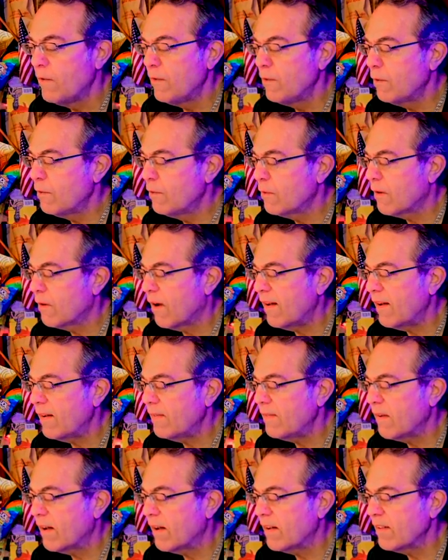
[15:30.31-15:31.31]
to
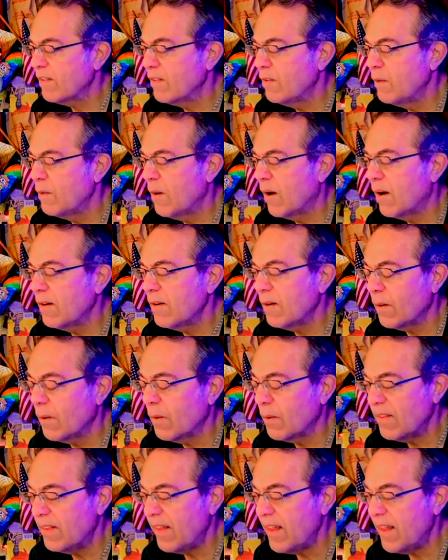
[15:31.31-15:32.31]
drive us to our
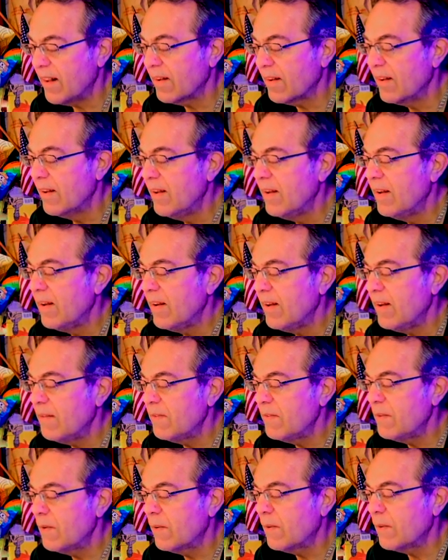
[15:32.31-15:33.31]
hotel,
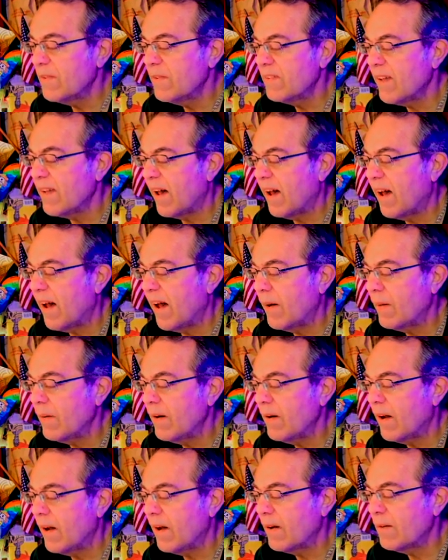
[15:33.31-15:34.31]
even though it was out
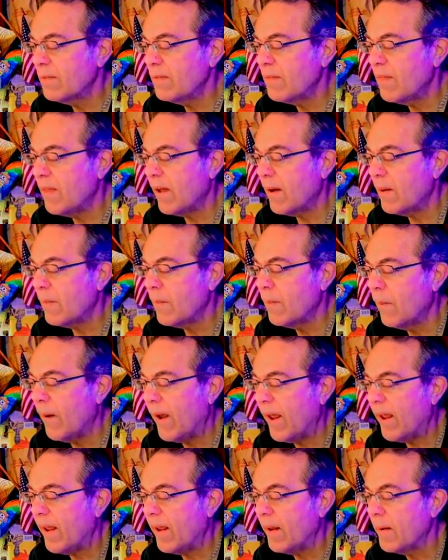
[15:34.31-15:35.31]
of their
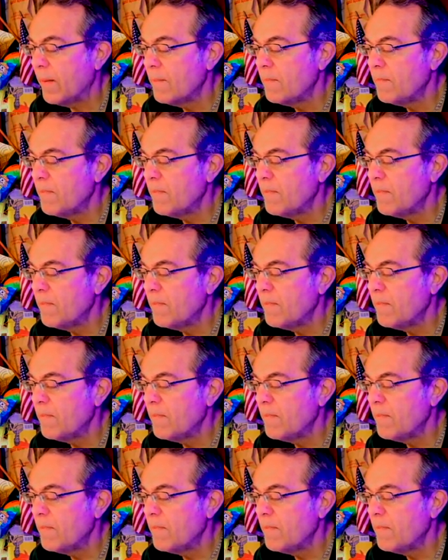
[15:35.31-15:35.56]
way.